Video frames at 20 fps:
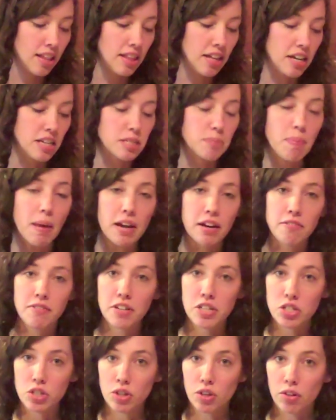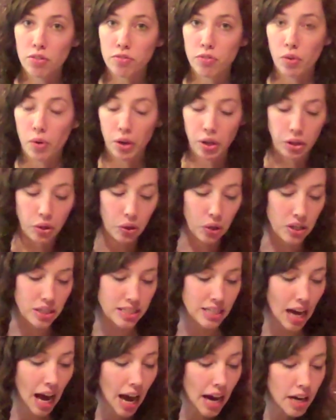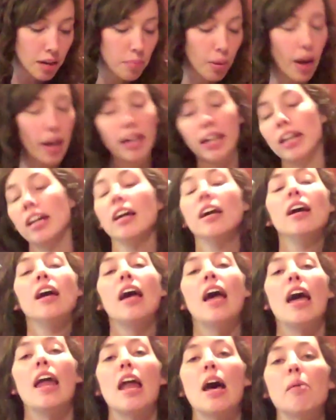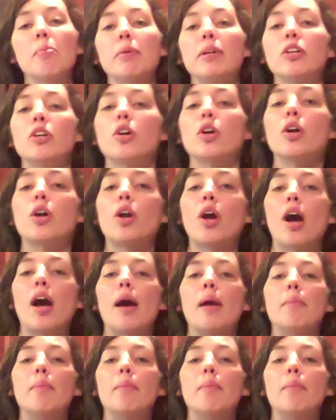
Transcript: that is beneficial for your entire body and helping your